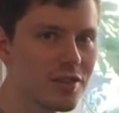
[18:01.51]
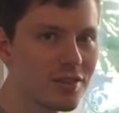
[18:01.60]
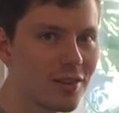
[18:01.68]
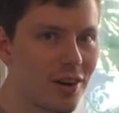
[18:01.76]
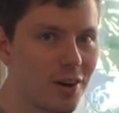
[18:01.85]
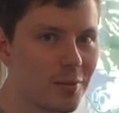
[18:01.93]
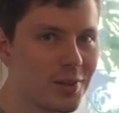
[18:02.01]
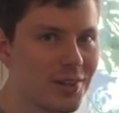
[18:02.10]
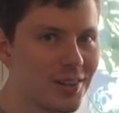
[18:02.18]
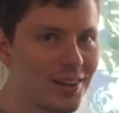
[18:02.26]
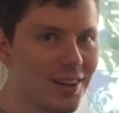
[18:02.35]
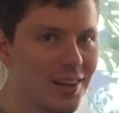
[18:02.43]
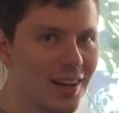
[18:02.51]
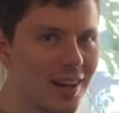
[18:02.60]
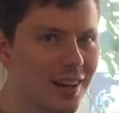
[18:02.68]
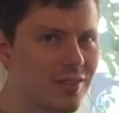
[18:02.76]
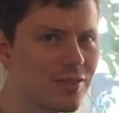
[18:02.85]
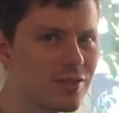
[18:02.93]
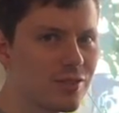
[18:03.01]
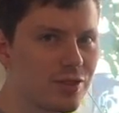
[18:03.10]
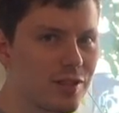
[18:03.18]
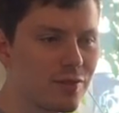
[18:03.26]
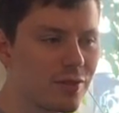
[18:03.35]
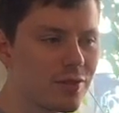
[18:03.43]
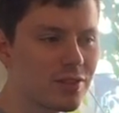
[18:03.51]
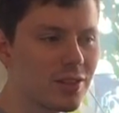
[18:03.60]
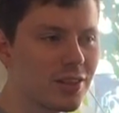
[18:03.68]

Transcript: in the harmony and different